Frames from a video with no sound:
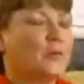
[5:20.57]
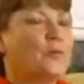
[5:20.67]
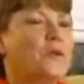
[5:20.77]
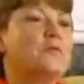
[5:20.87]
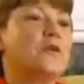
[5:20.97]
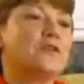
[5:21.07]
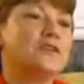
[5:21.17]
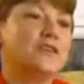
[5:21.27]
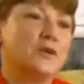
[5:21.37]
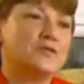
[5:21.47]
we wrote
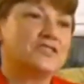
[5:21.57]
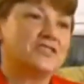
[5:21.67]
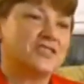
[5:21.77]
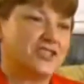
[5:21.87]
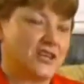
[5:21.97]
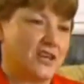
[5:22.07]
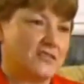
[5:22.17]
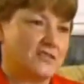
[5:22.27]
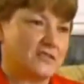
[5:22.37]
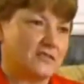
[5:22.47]
a note to the
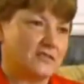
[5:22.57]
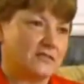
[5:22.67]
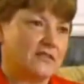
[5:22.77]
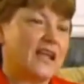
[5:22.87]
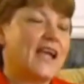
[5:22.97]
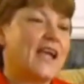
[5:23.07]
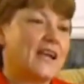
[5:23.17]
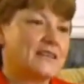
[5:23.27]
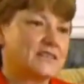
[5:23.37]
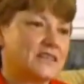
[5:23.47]
judge
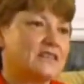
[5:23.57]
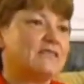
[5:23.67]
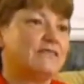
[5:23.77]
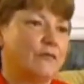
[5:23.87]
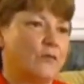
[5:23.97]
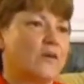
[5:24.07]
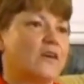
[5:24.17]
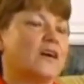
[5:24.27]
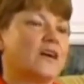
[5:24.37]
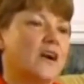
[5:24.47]
asking
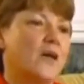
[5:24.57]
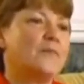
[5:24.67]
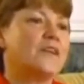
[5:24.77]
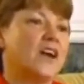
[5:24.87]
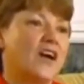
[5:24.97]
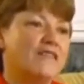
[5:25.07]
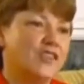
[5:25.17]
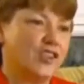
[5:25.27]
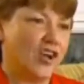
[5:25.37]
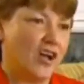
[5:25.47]
for a copy of
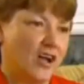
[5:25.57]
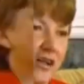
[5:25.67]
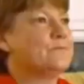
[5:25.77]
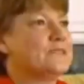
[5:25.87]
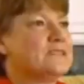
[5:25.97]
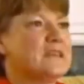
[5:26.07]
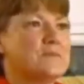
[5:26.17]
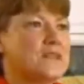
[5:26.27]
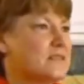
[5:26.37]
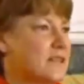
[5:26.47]
the law.
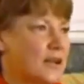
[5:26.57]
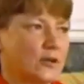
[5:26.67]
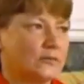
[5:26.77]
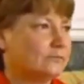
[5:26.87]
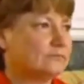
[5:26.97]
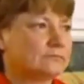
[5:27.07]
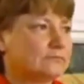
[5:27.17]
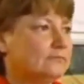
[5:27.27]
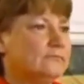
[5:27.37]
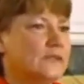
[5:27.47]
10 minutes later,
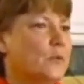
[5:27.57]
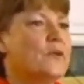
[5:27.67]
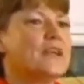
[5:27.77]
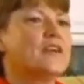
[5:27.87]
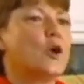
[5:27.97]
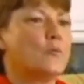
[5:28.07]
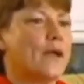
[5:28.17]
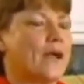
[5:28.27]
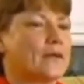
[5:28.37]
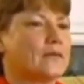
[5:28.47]
we get a note
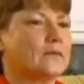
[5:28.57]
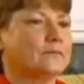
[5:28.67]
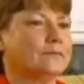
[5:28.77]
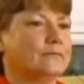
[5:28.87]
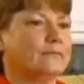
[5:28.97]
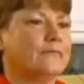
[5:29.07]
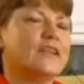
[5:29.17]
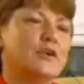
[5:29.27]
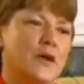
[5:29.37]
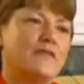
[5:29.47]
back.
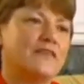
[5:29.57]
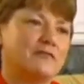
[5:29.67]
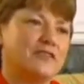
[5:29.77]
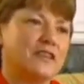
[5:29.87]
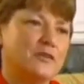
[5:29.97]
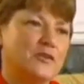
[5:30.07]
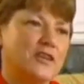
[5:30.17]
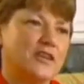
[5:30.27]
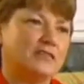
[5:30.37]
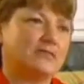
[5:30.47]
You have everything you
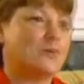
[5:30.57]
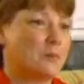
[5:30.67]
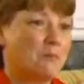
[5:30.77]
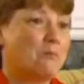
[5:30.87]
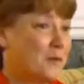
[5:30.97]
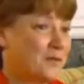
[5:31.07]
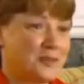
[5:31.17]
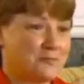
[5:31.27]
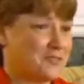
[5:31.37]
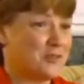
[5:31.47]
need. But
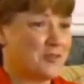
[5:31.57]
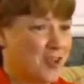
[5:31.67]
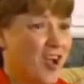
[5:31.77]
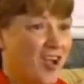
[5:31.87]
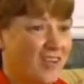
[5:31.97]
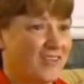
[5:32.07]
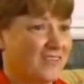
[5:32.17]
there was no law.